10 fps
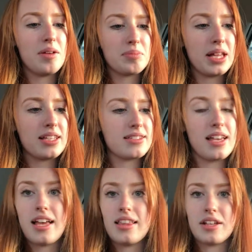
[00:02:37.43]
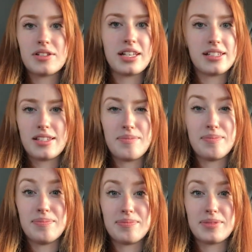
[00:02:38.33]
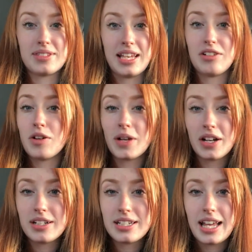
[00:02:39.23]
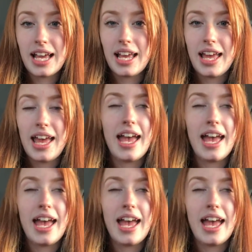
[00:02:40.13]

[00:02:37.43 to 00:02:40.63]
Plus, there's like some sale going on today